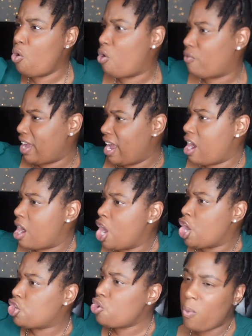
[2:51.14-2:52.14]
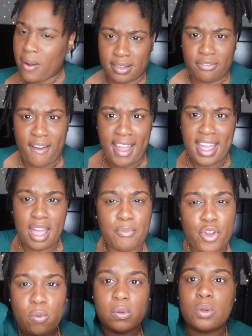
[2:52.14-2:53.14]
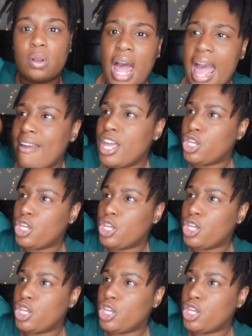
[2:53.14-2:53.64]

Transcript: over here. You wanted to fight him. You was online.